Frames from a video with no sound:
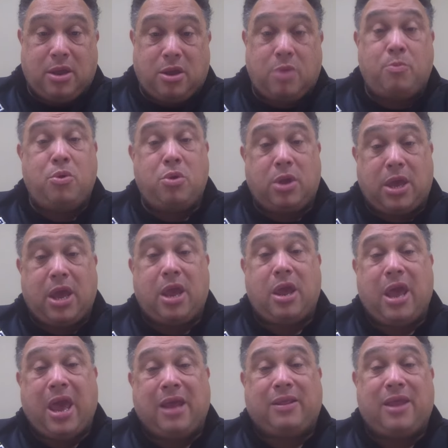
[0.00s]
Communicate
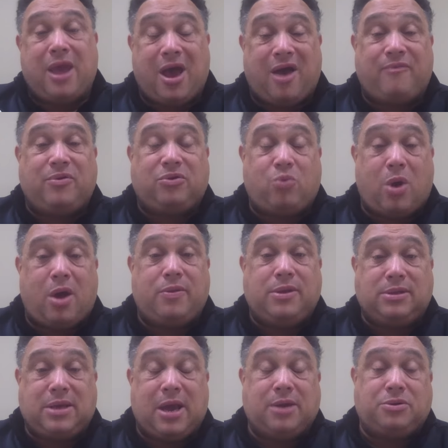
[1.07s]
at the office while
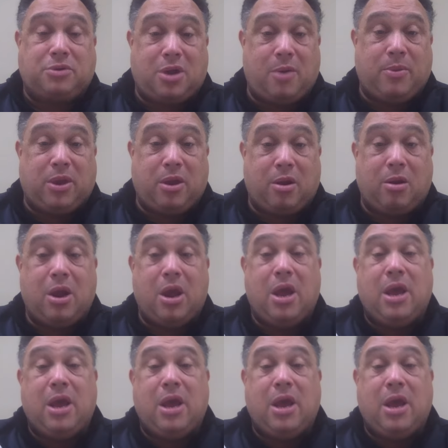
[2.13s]
these guys are coming here,